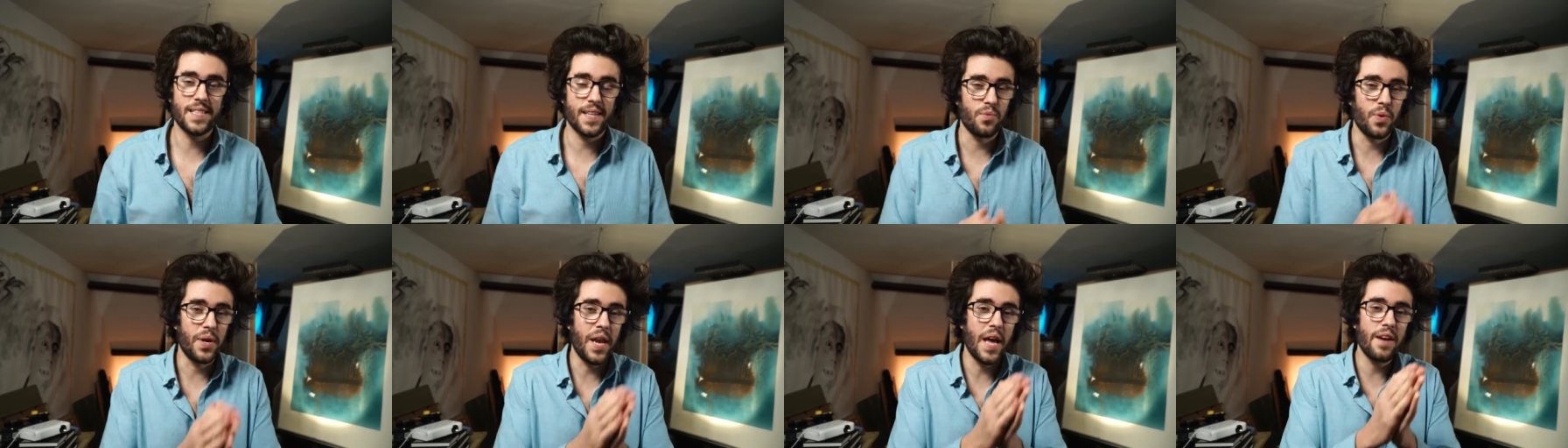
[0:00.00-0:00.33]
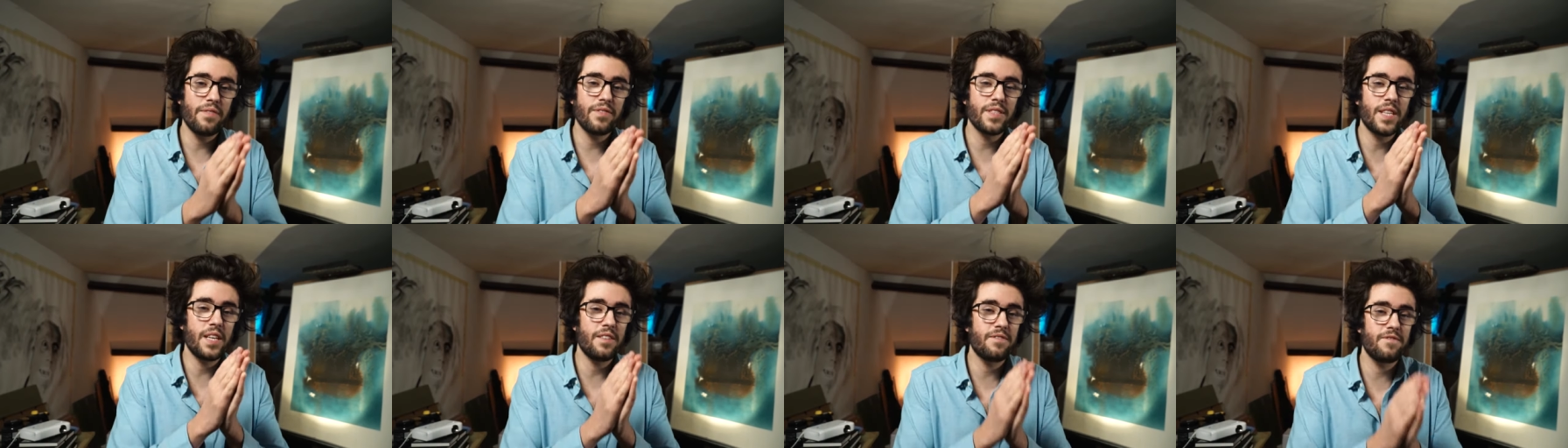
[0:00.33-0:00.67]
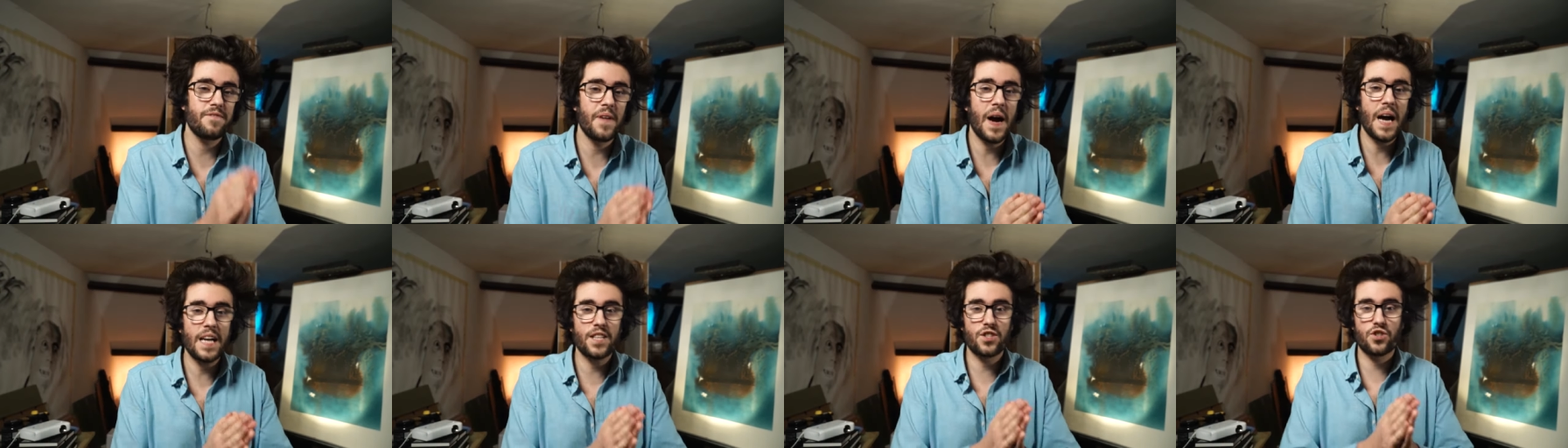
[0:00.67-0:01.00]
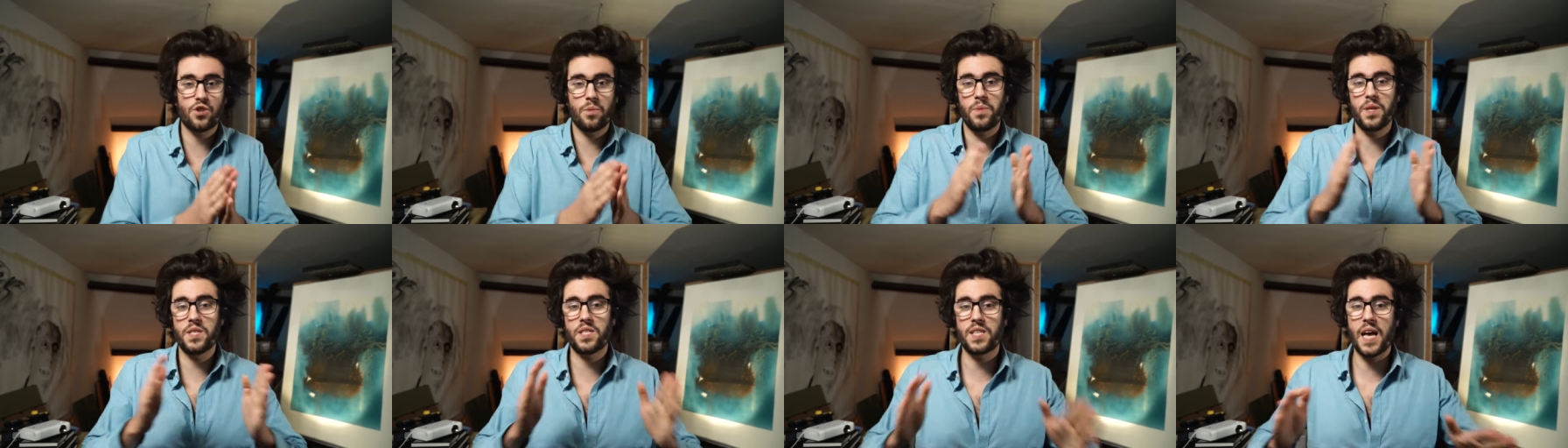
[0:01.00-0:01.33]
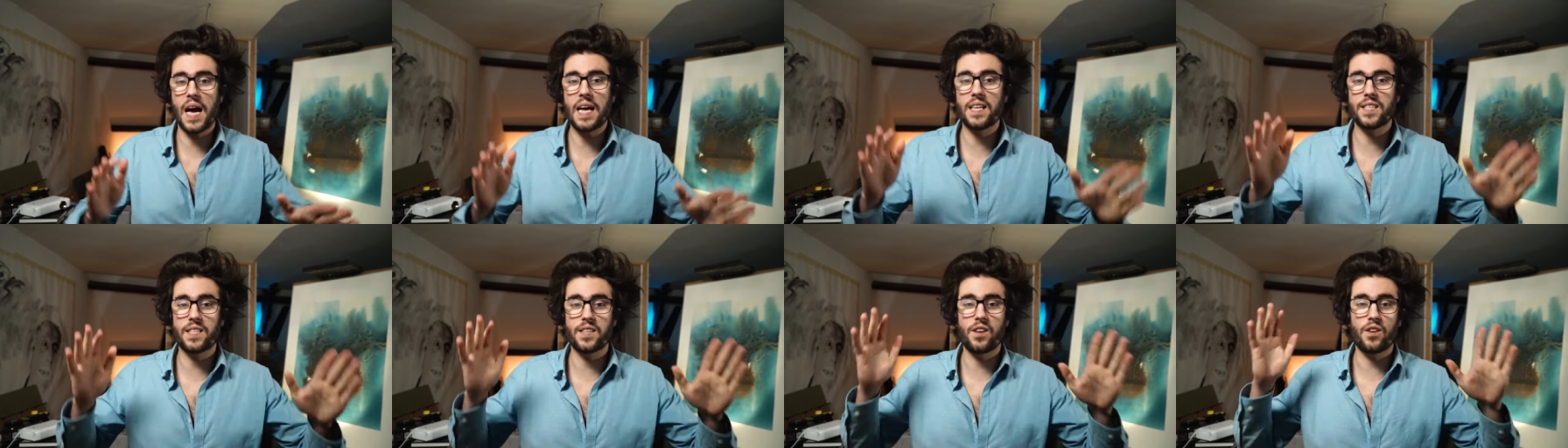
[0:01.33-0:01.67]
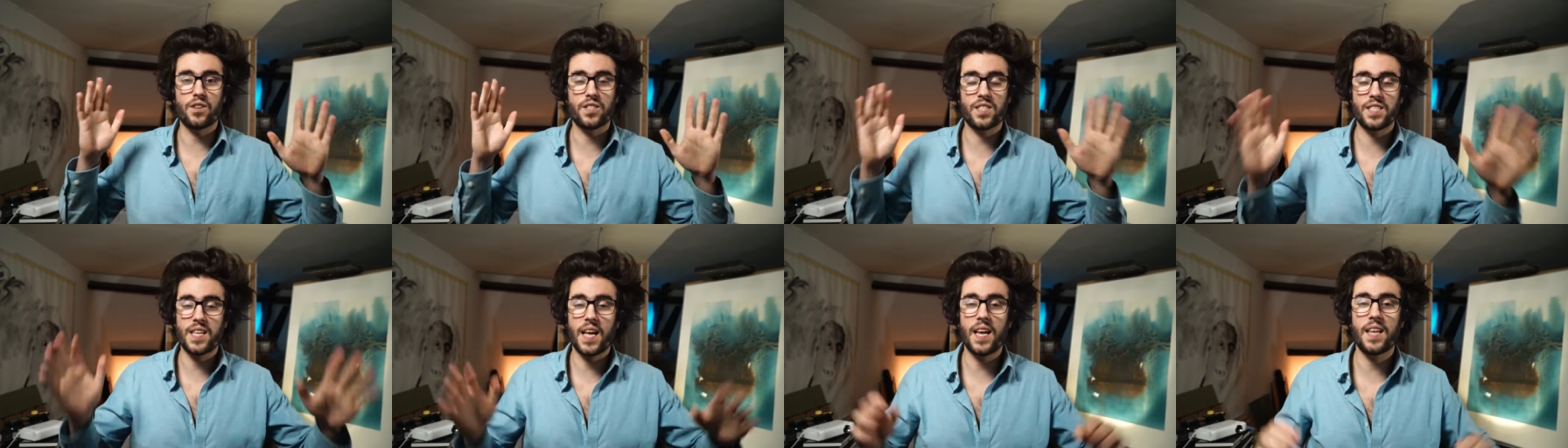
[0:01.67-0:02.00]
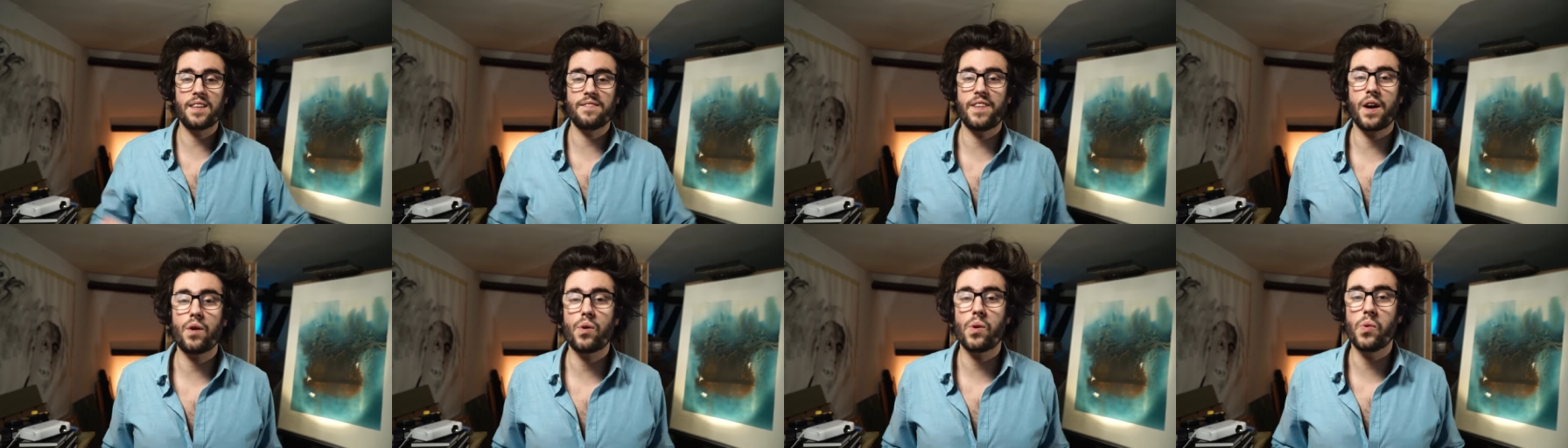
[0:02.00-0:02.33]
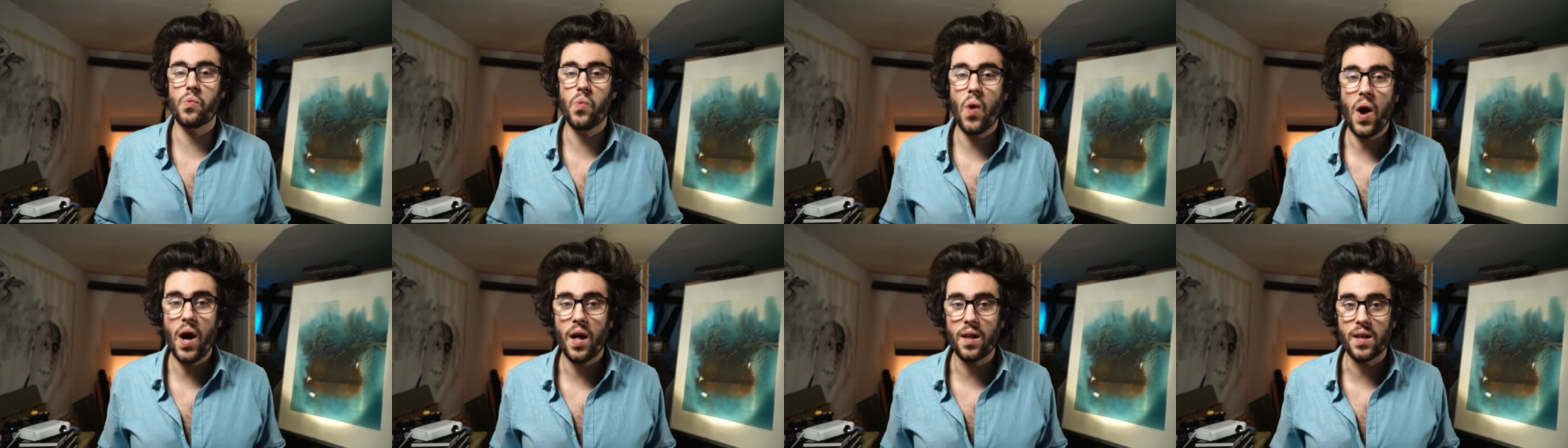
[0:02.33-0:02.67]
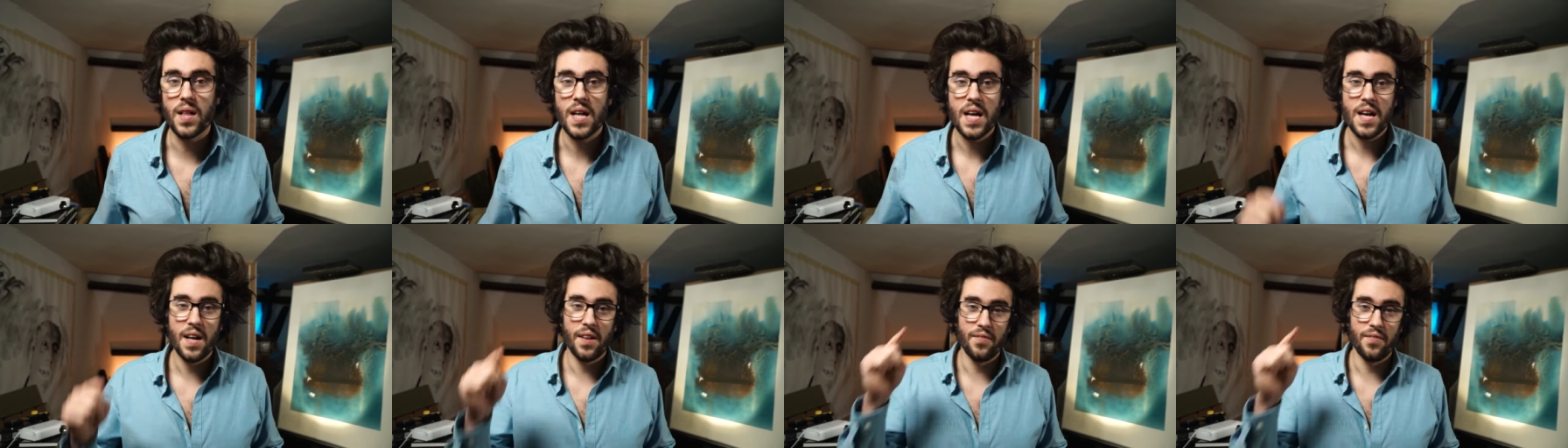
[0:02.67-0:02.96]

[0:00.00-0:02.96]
and whenever they find some designs that are selling very well,